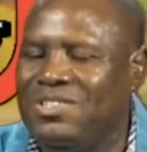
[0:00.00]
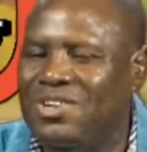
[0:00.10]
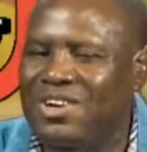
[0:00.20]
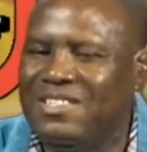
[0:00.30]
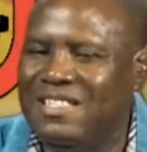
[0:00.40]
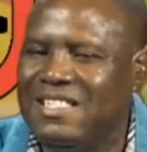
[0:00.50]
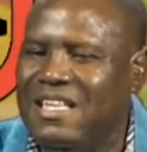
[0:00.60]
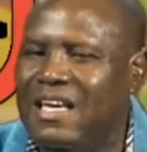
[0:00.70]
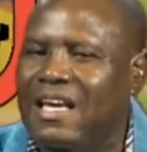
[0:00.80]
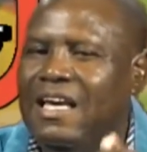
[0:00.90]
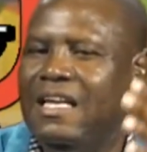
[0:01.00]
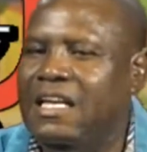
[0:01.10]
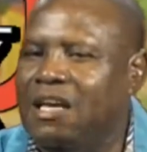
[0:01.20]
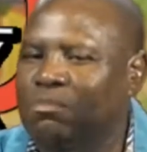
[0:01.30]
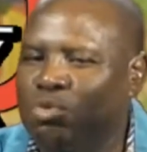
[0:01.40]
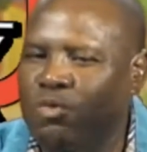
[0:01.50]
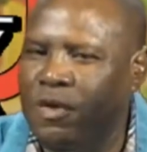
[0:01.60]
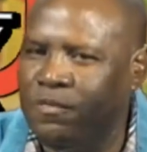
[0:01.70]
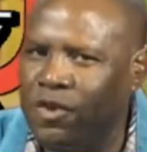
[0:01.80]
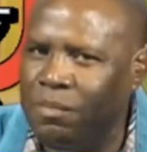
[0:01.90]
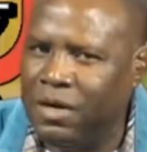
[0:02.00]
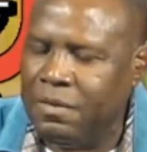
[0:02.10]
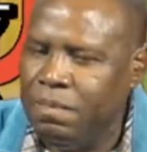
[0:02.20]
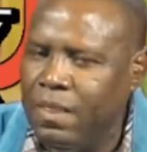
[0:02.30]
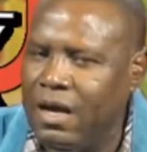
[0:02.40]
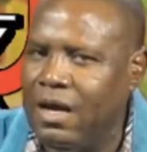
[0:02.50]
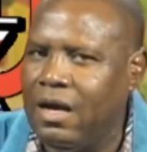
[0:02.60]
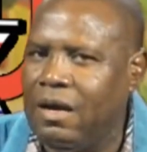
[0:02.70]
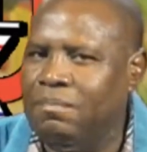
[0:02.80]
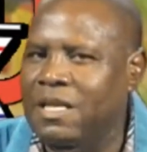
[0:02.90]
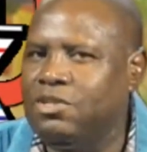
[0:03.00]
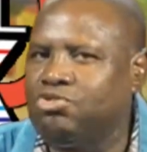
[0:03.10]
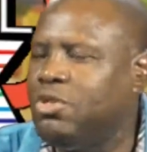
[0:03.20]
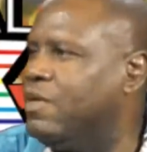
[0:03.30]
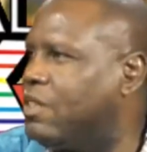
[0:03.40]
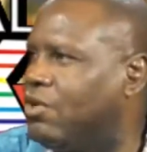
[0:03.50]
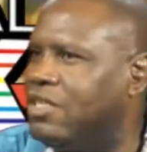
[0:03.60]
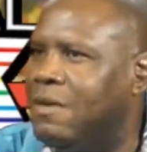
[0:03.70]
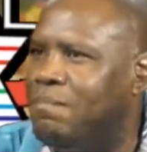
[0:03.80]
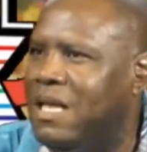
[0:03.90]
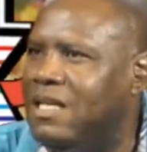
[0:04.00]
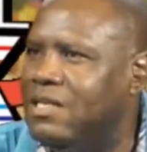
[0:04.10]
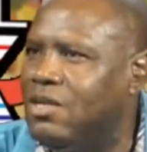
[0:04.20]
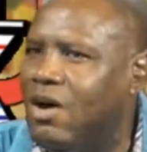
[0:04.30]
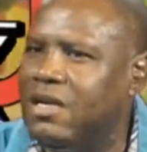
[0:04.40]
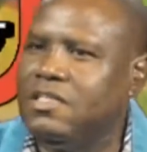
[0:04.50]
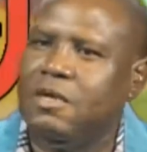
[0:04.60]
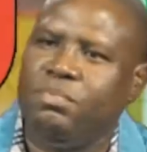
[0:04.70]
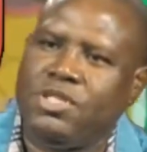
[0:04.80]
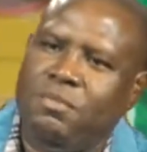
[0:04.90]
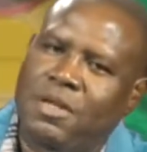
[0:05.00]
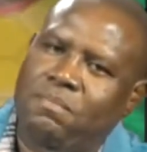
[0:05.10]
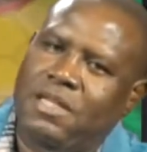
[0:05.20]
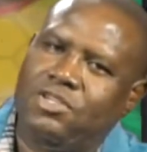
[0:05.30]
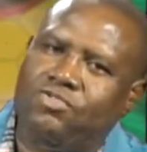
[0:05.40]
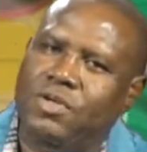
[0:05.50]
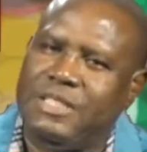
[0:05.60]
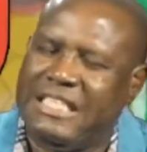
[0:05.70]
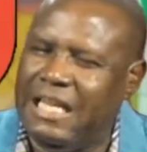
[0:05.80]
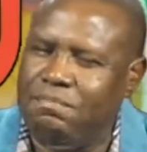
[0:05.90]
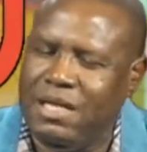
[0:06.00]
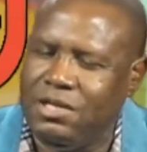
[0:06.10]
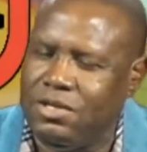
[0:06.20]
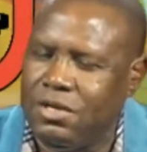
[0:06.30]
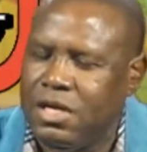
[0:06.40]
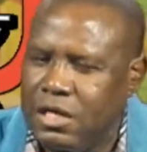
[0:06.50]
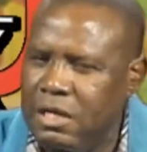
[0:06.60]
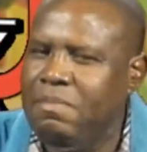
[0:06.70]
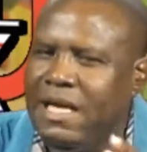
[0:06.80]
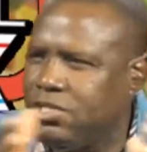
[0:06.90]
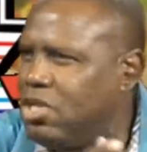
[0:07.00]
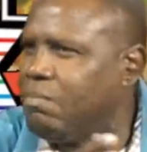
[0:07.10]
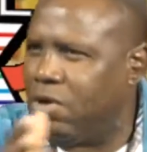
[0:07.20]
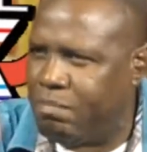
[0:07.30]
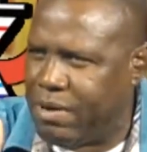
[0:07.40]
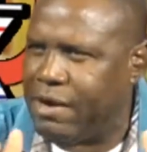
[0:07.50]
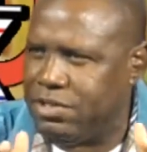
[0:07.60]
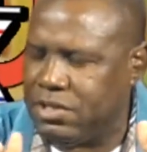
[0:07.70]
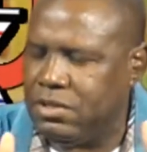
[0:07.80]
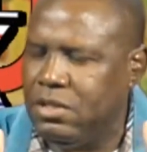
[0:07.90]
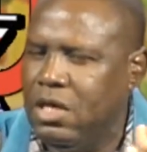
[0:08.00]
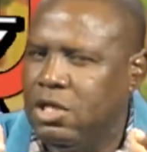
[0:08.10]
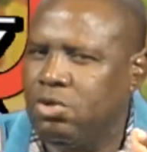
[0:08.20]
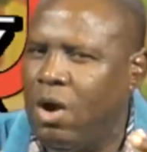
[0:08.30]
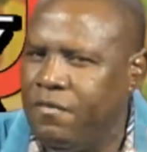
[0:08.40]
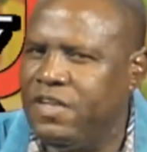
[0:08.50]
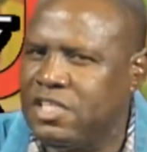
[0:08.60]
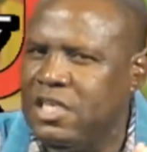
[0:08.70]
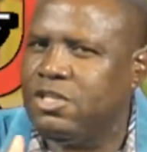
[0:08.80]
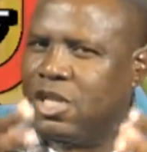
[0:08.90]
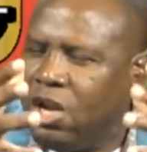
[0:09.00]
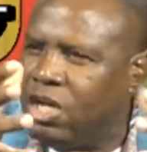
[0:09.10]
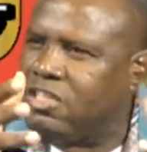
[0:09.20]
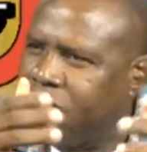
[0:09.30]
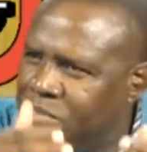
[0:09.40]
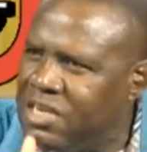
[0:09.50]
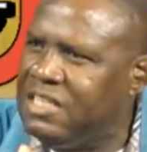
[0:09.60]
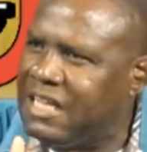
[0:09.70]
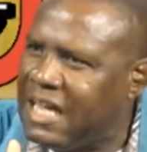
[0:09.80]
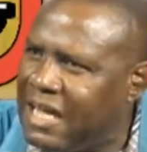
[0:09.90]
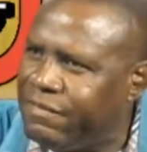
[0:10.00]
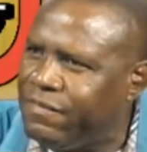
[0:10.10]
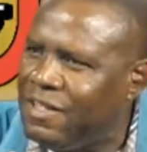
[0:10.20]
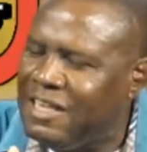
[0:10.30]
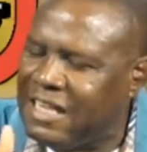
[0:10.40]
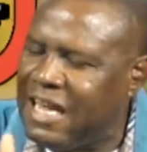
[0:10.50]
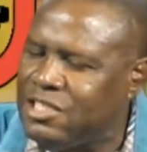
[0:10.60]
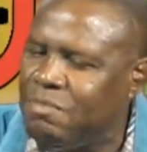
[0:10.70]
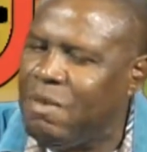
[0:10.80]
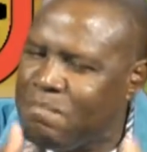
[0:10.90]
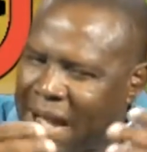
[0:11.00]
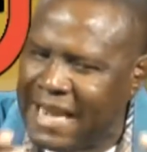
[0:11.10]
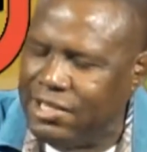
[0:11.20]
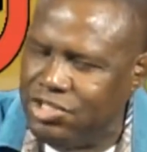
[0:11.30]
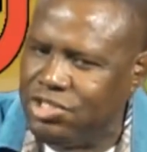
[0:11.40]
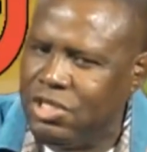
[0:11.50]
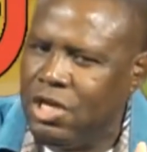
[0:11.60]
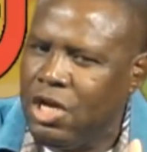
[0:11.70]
Norton say that they're moving from a ministry with $30 billion and put him in a ministry with $10 billion, or he made some comparison. So obviously there's a lot of money that has to be managed.